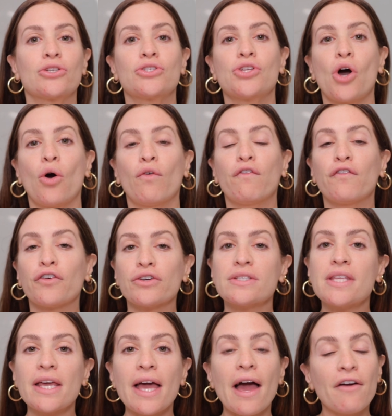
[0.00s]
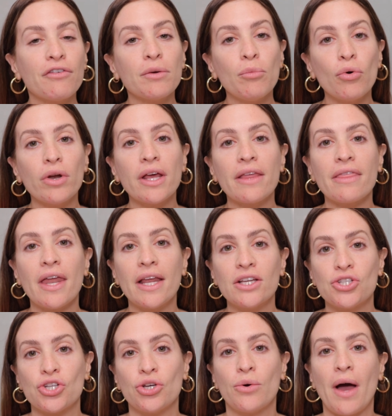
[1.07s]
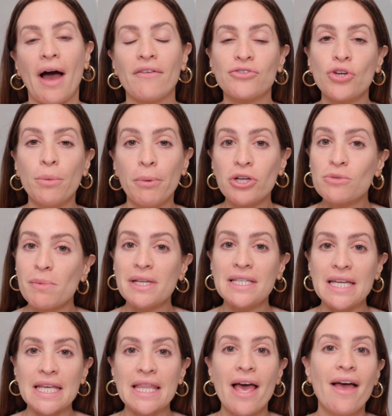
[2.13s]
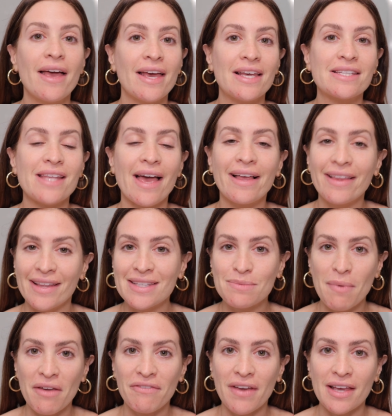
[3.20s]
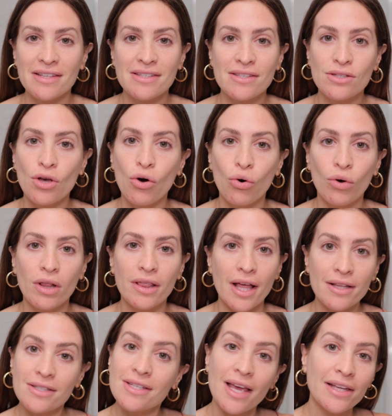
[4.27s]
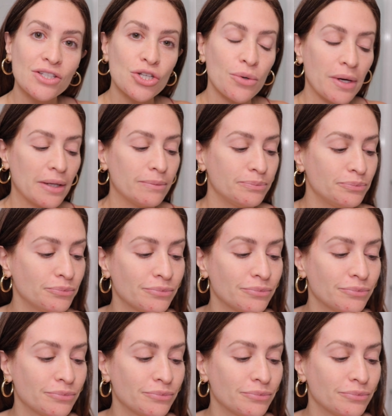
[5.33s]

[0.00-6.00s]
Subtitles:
So first thing every morning that I do after I brush my teeth is I cleanse my face. So let's get to it.